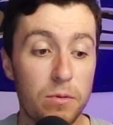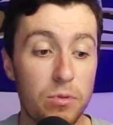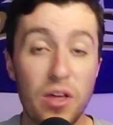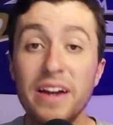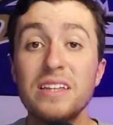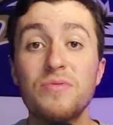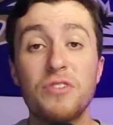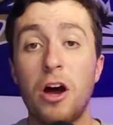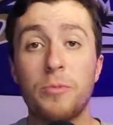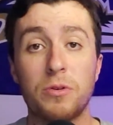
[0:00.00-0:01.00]
That is
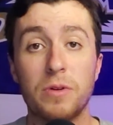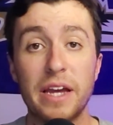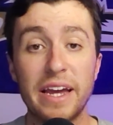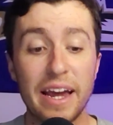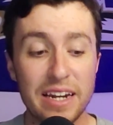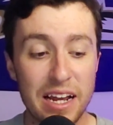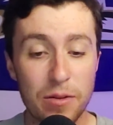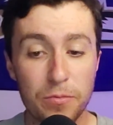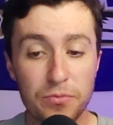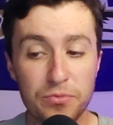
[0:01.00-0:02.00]
phenomenal. And
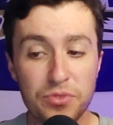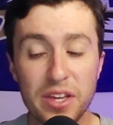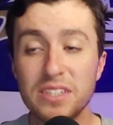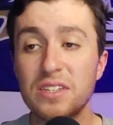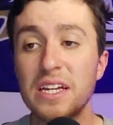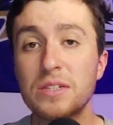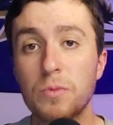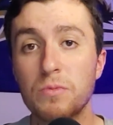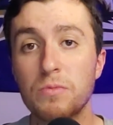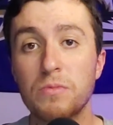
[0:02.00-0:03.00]
this is,
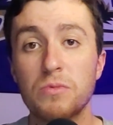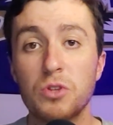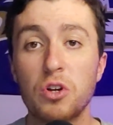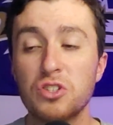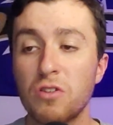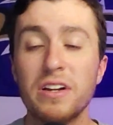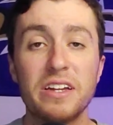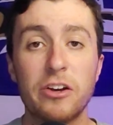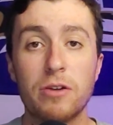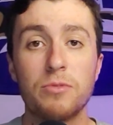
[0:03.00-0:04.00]
you're starting
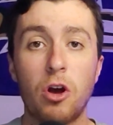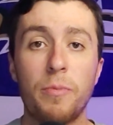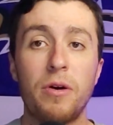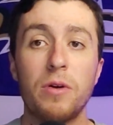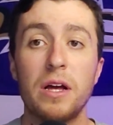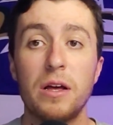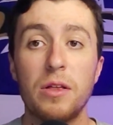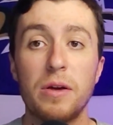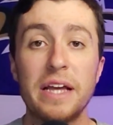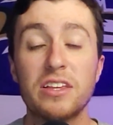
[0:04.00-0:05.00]
to hear him talk about
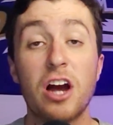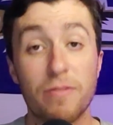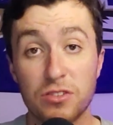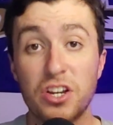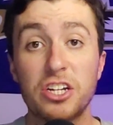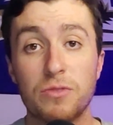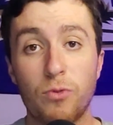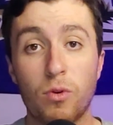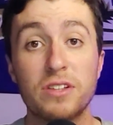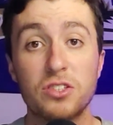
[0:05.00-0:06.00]
in the conversation
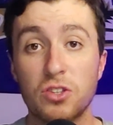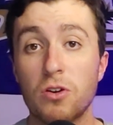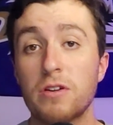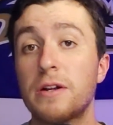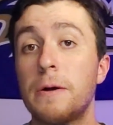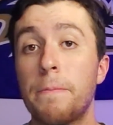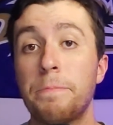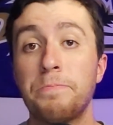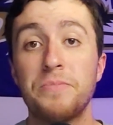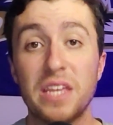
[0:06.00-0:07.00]
for his 3rd
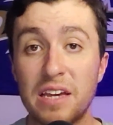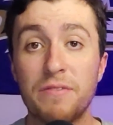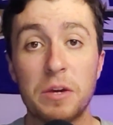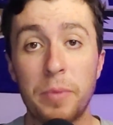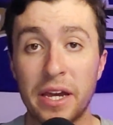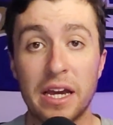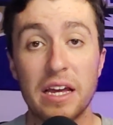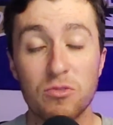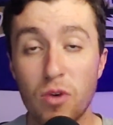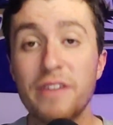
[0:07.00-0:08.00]
MVP.
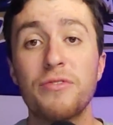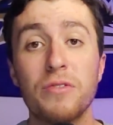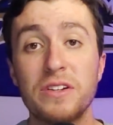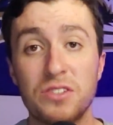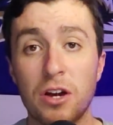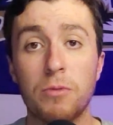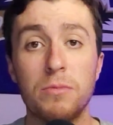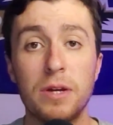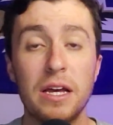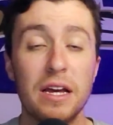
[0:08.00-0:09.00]
Rightfully so.
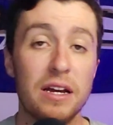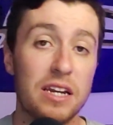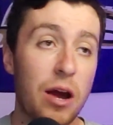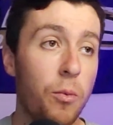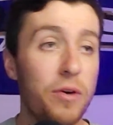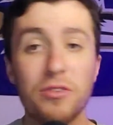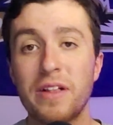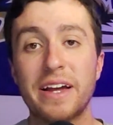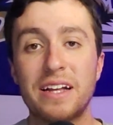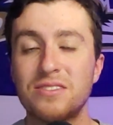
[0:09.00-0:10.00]
Now, whether
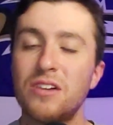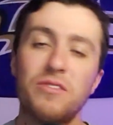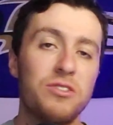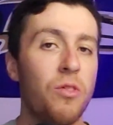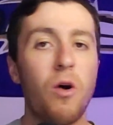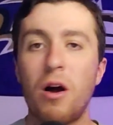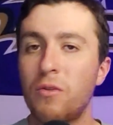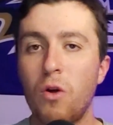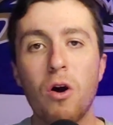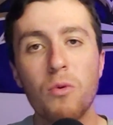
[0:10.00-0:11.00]
that gets there, there's a
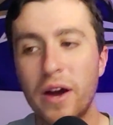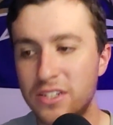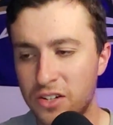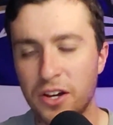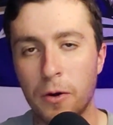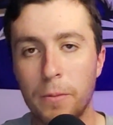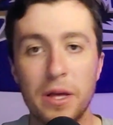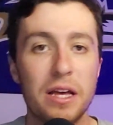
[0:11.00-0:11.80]
long way to go.